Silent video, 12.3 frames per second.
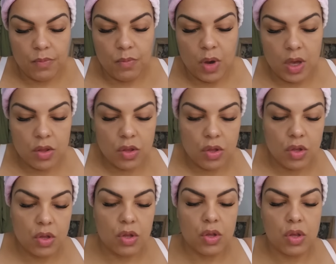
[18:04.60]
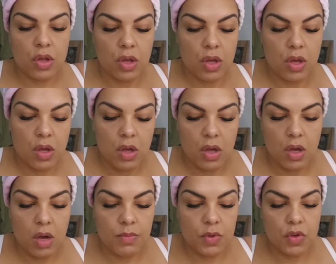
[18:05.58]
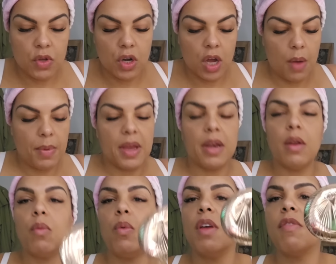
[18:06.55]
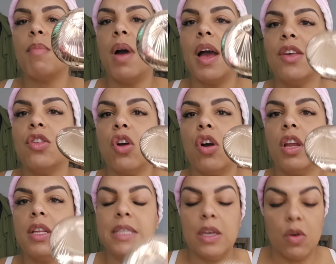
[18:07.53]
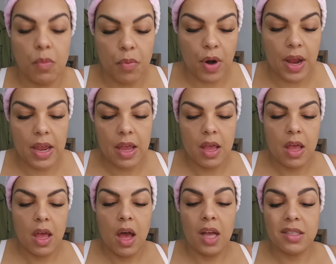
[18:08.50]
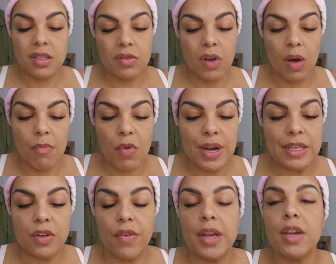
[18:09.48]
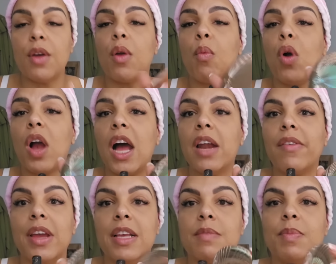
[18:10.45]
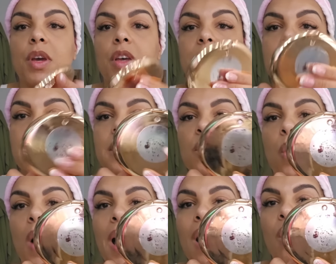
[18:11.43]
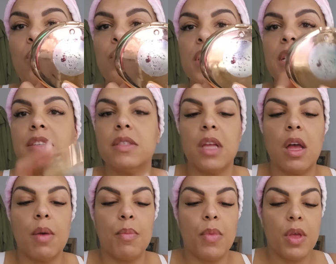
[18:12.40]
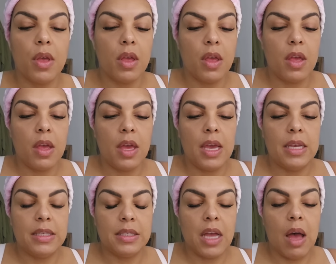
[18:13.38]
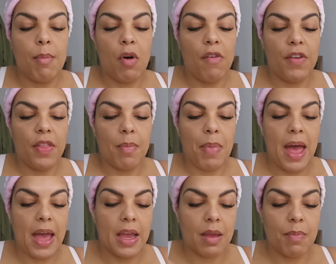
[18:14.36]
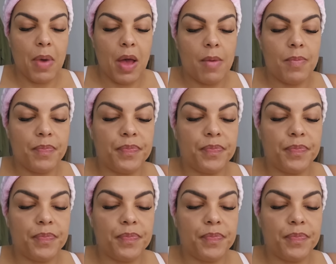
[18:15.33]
which I'm just gonna go in with my Charlotte Tilbury. I'm really sorry, I don't know what color it is, because it's quite old and it's come off at the back, but